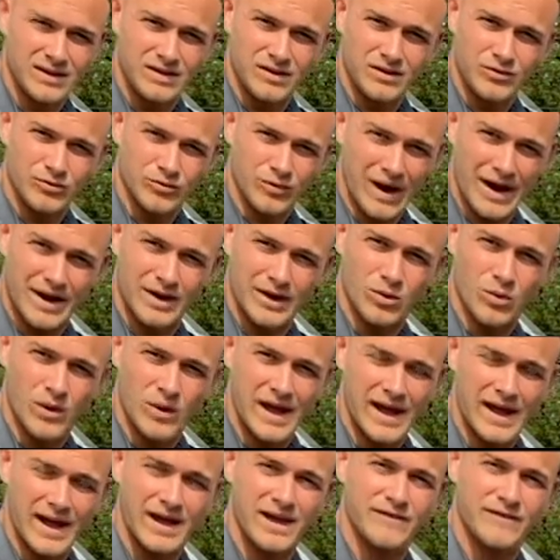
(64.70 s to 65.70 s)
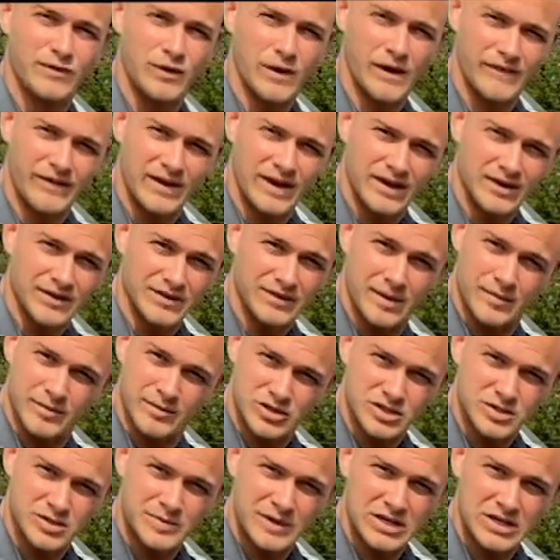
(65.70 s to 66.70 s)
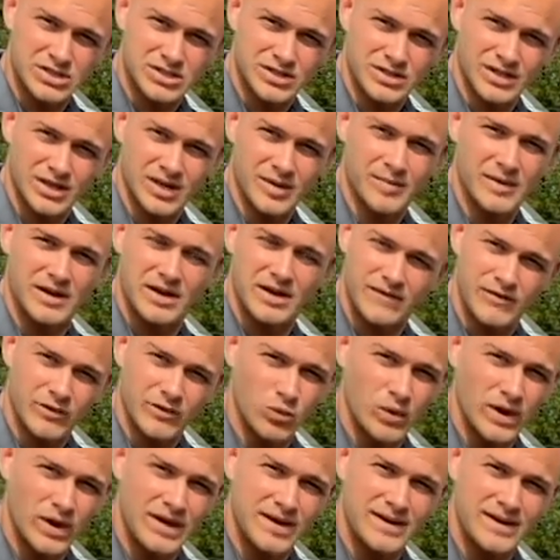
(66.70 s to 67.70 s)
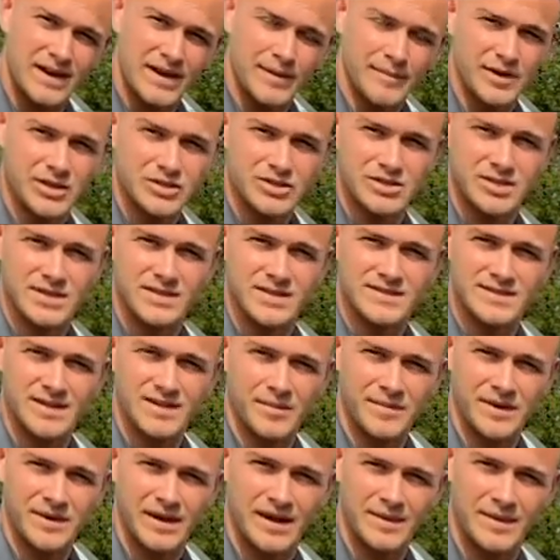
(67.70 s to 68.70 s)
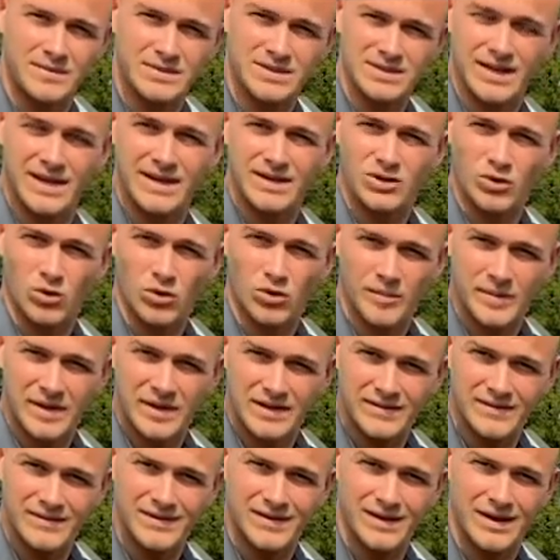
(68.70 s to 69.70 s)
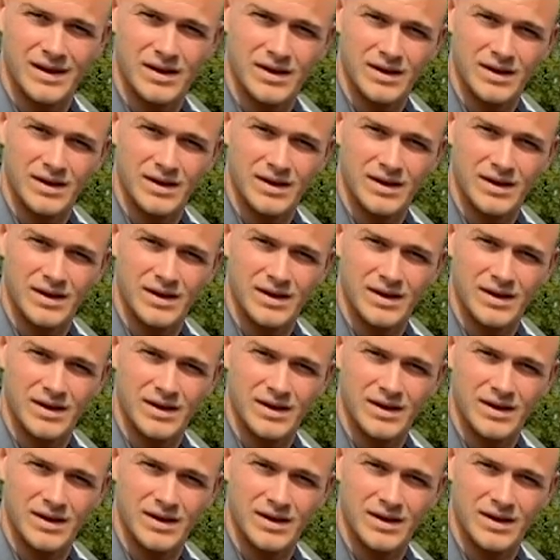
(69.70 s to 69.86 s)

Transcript: right away if you have hail damage especially, but even wind damage can sometimes lay dormant